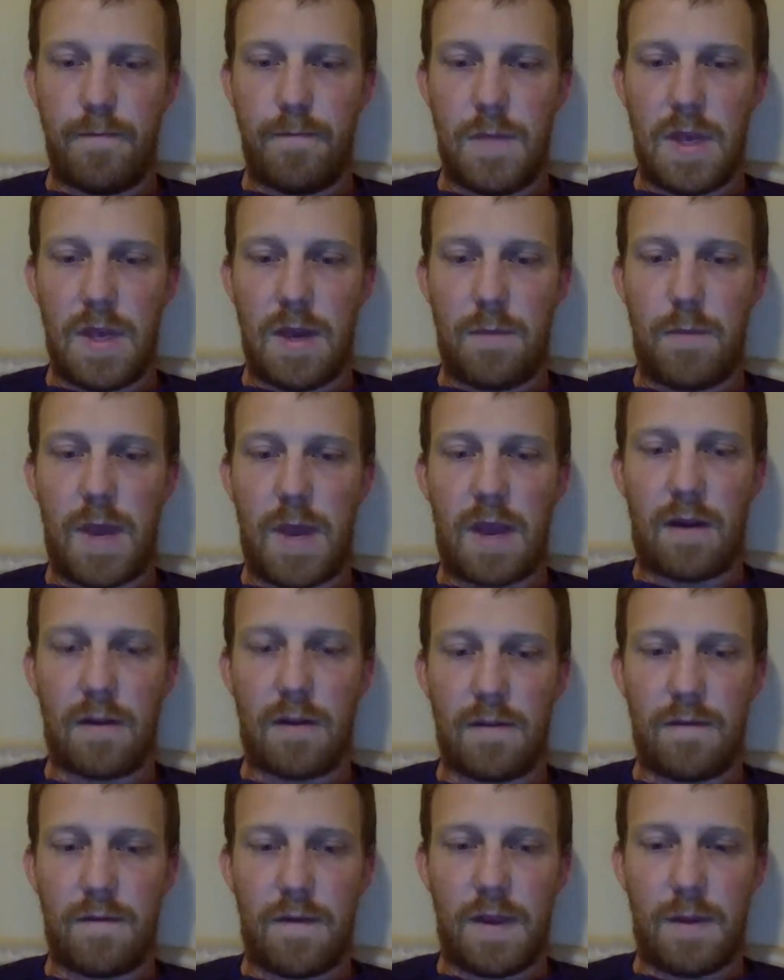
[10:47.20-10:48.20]
the
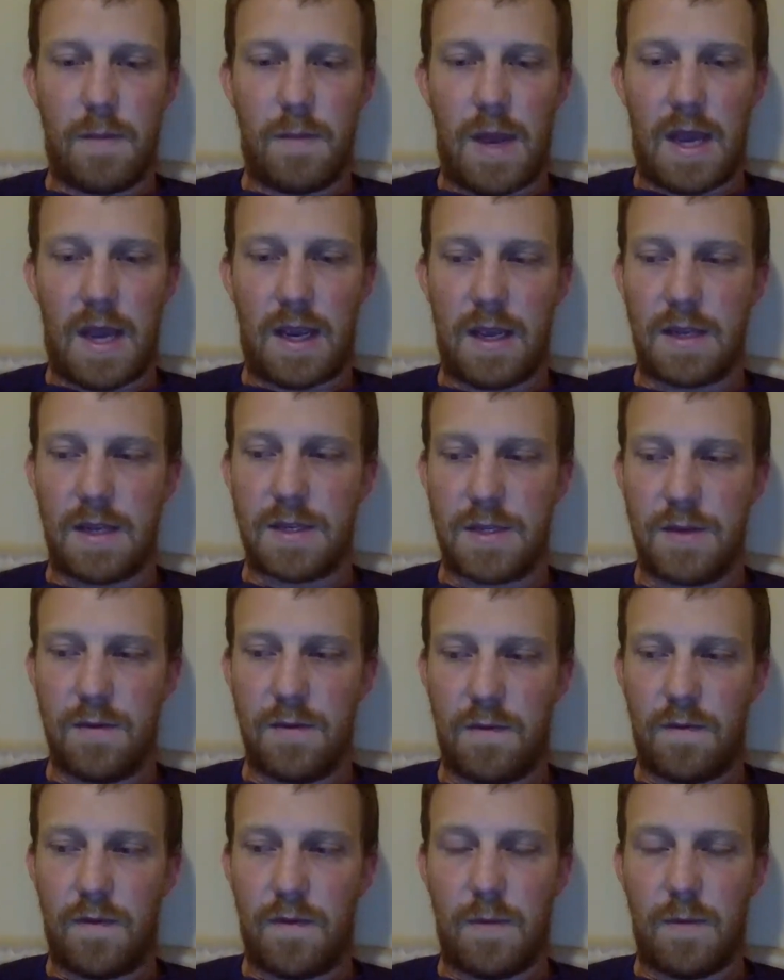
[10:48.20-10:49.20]
parent feedback and
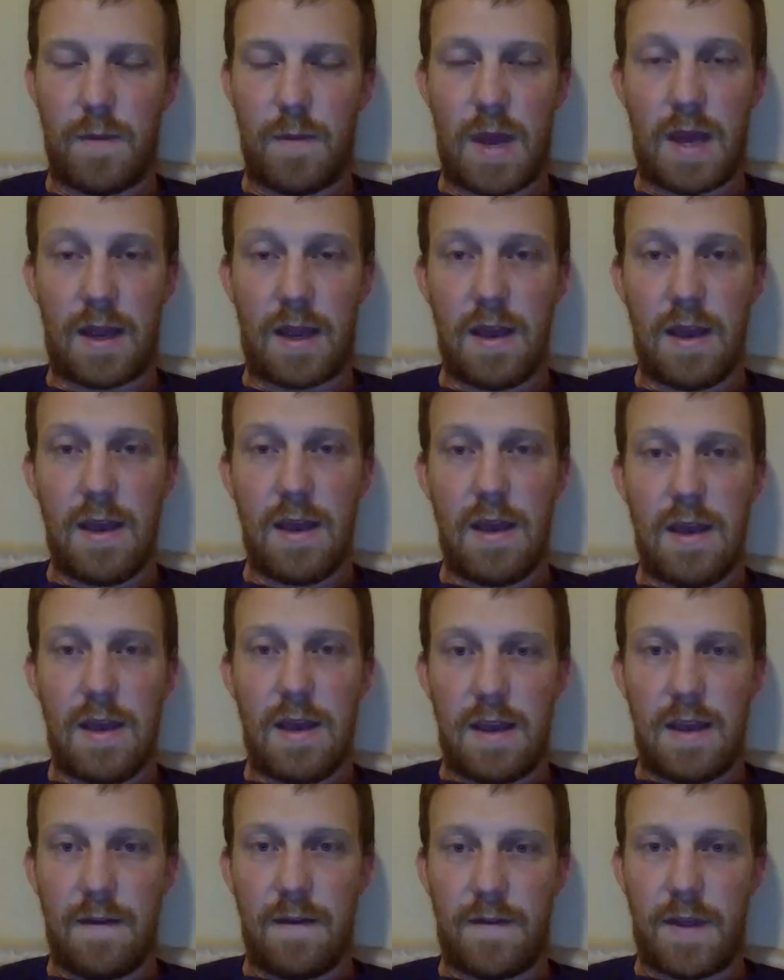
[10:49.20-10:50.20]
student feedback,
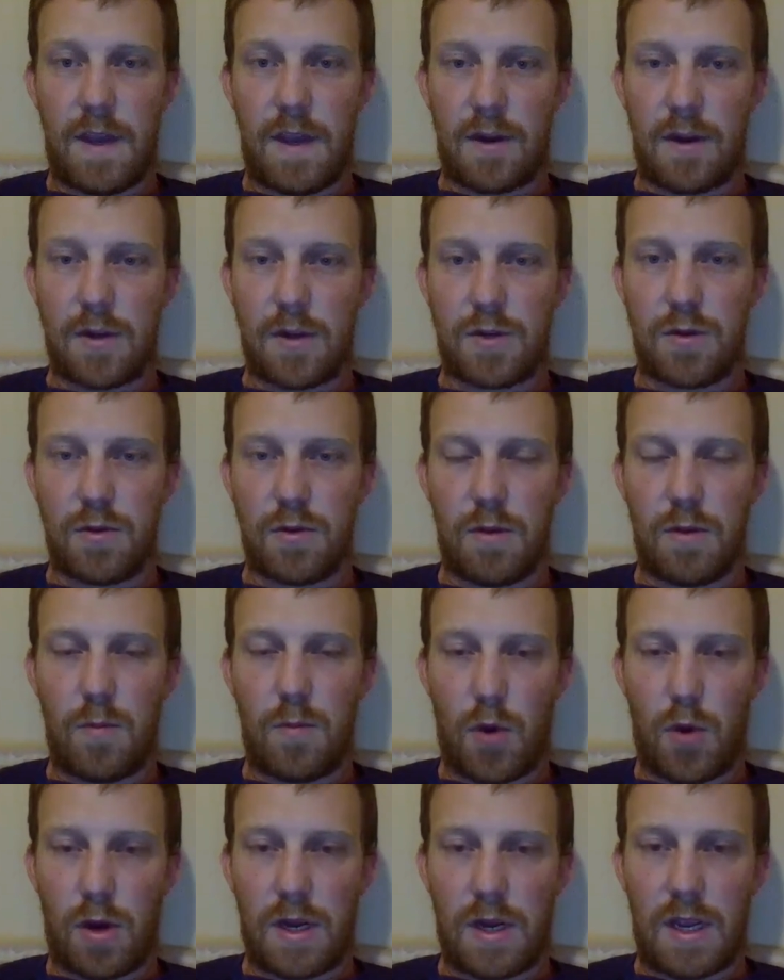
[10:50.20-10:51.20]
if they are truly
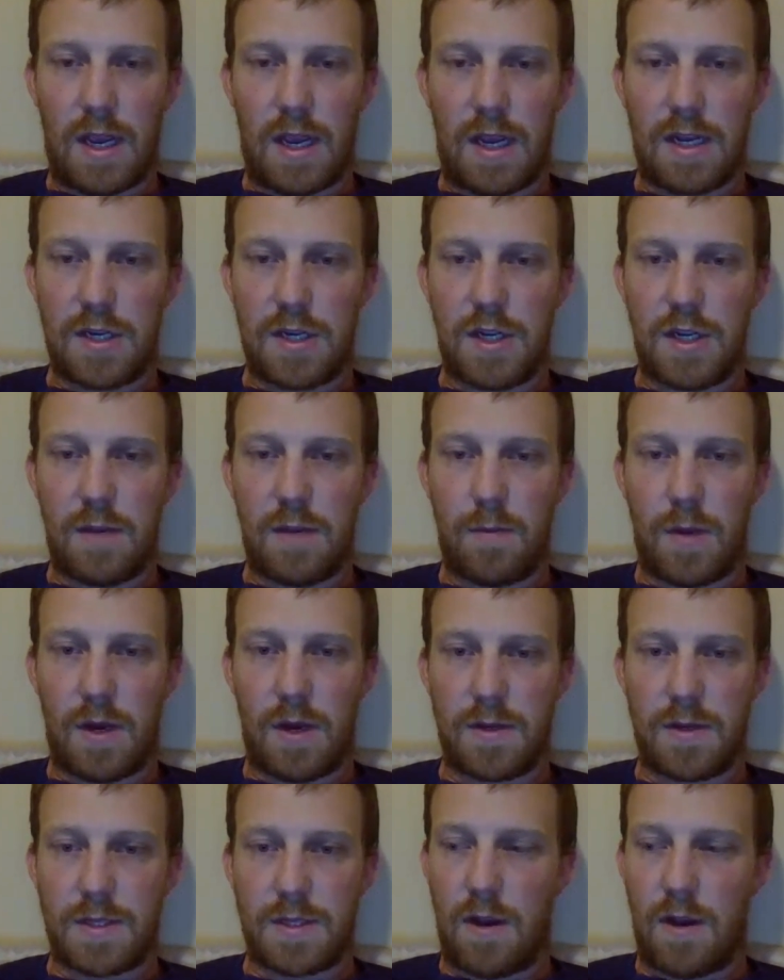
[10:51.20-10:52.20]
more engaged and
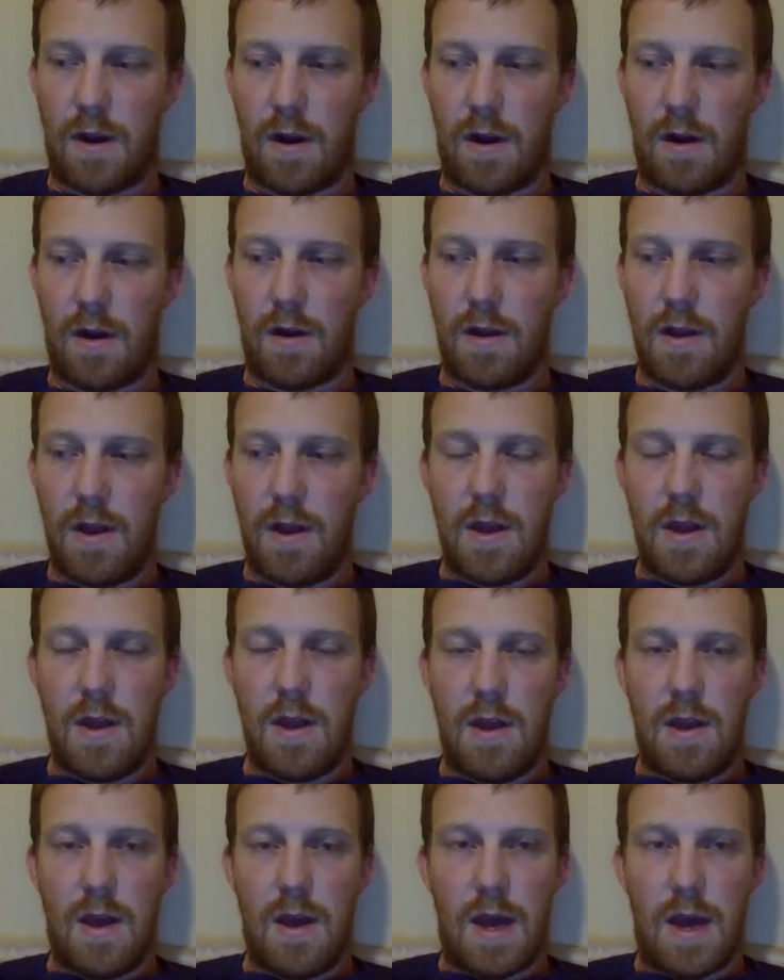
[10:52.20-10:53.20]
parents are
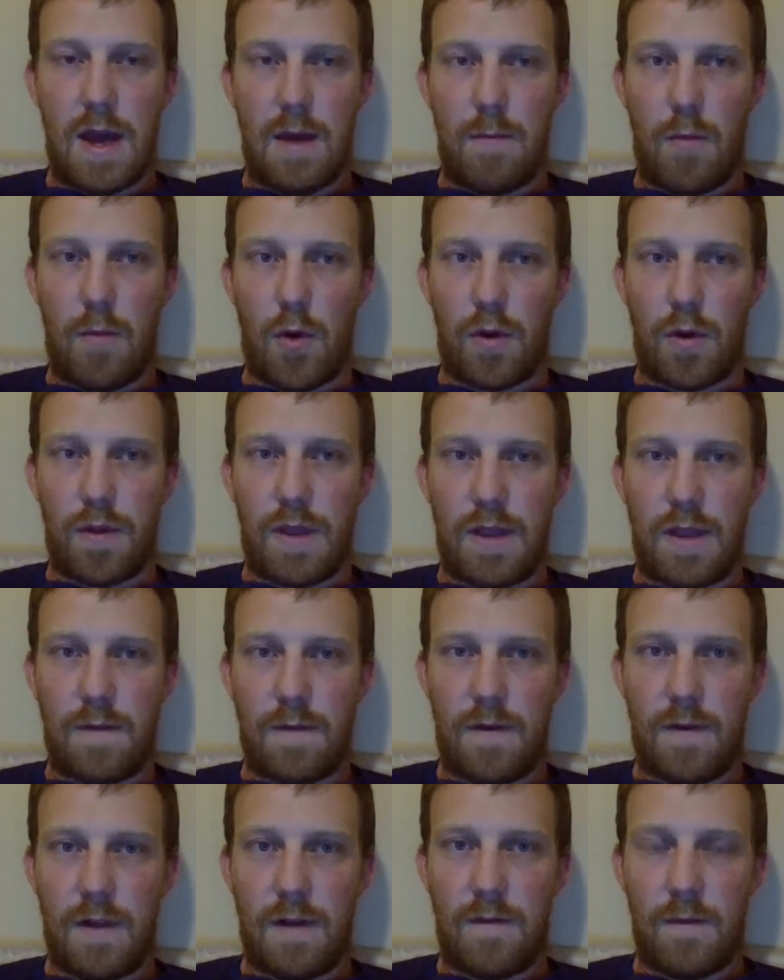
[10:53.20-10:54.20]
more
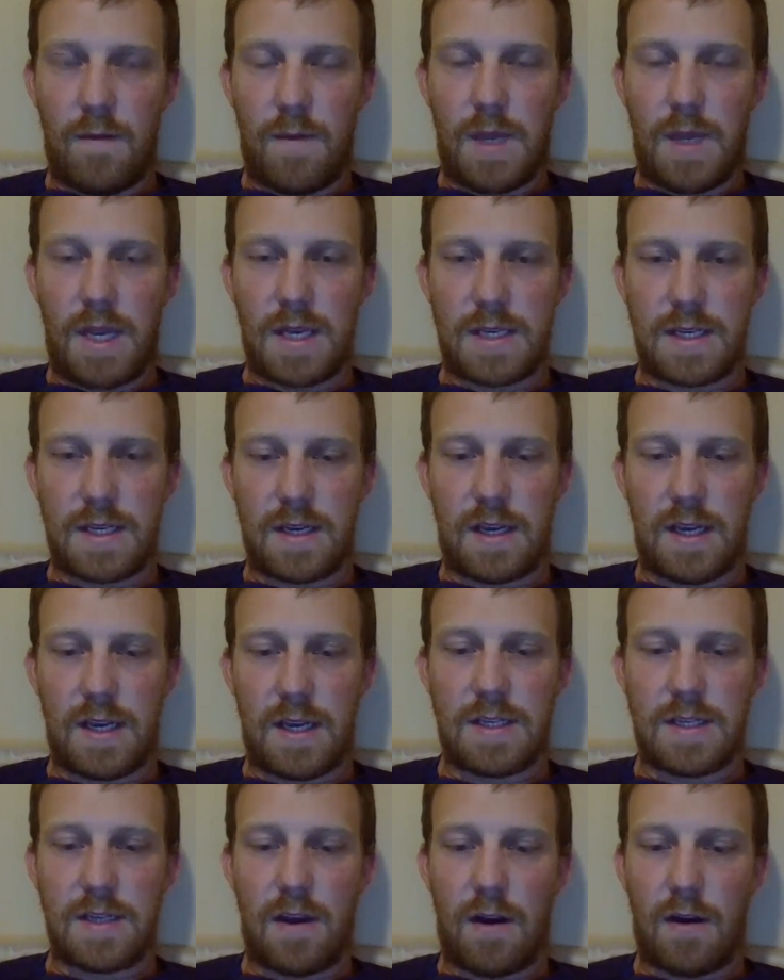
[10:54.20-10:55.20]
thankful of it because the
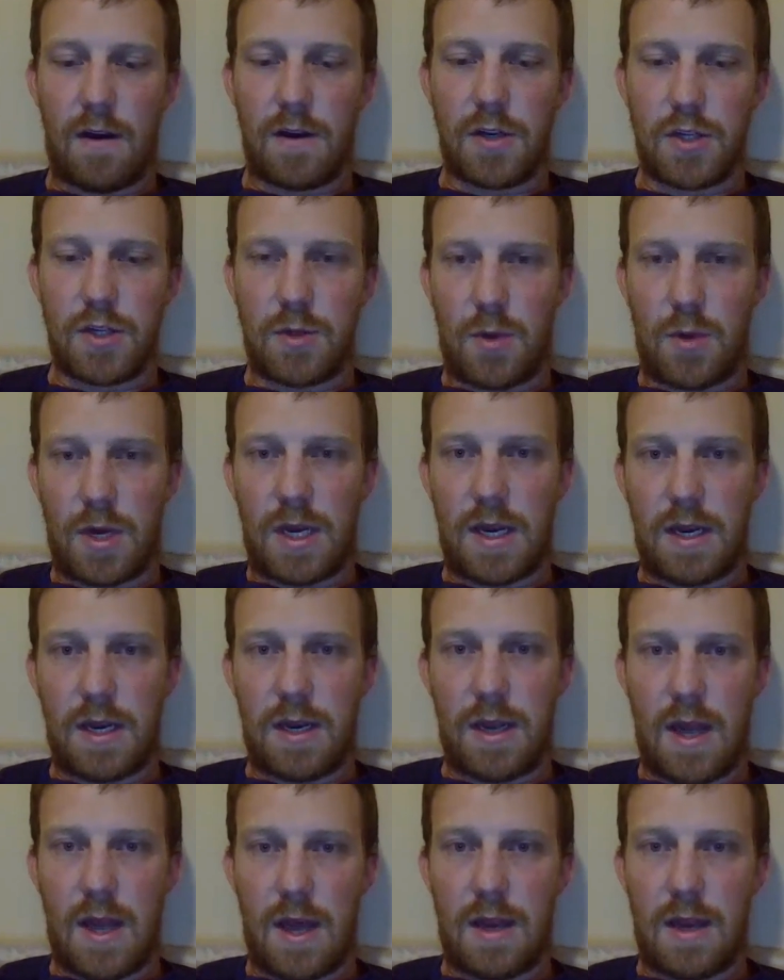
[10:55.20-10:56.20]
kids are enjoying it,
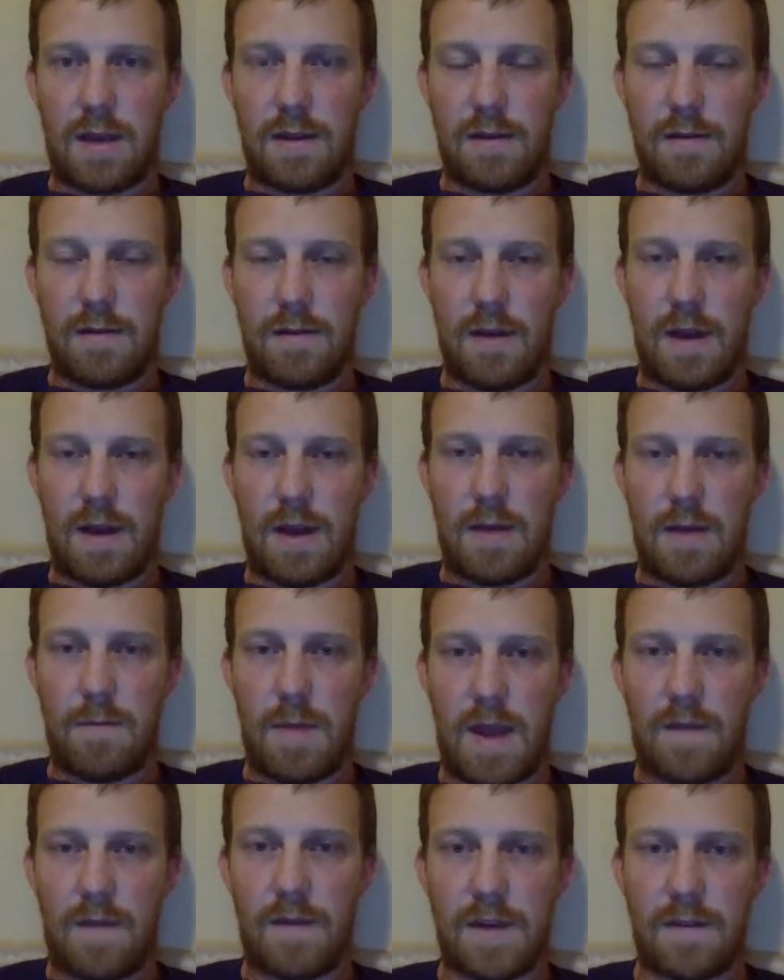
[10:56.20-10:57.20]
not
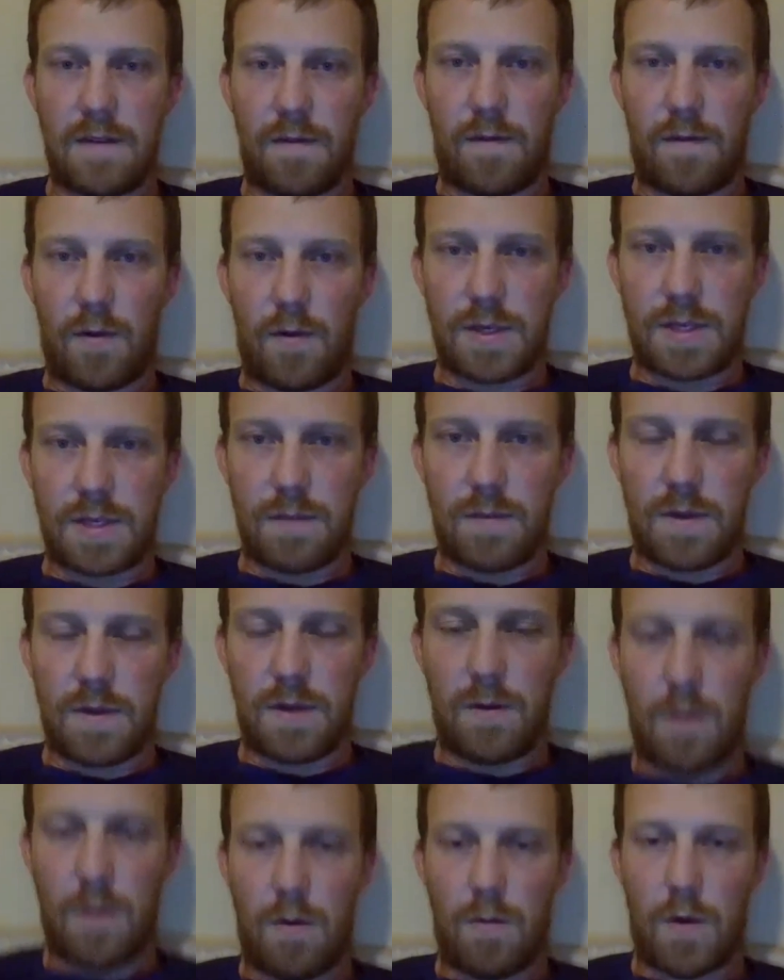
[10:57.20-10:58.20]
having to force them to
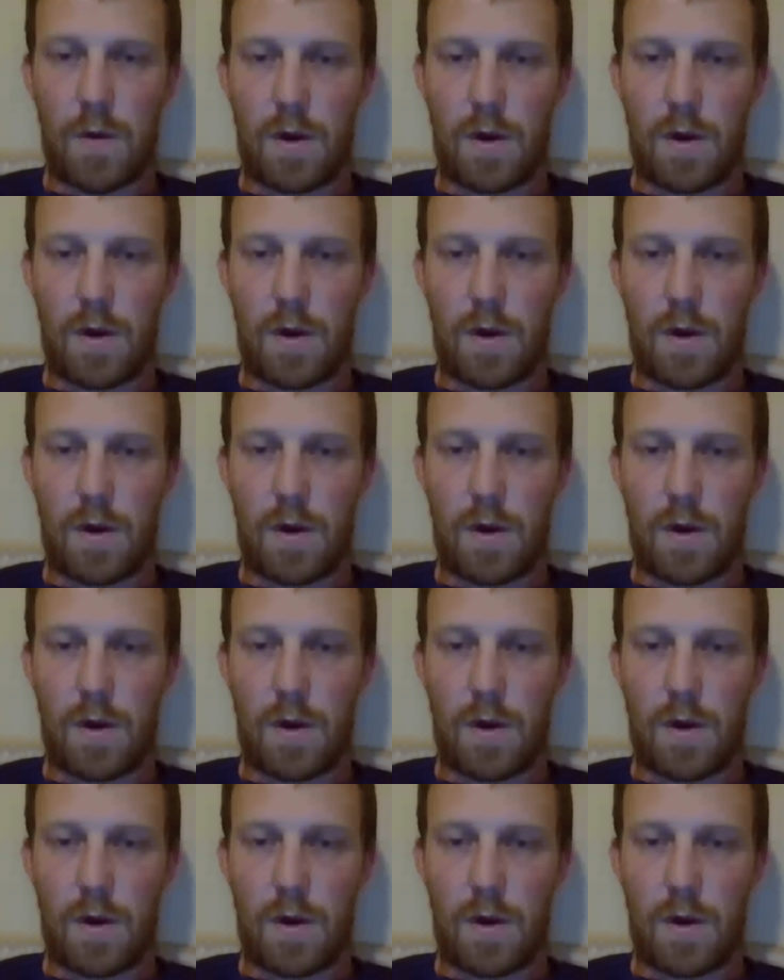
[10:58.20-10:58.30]
do.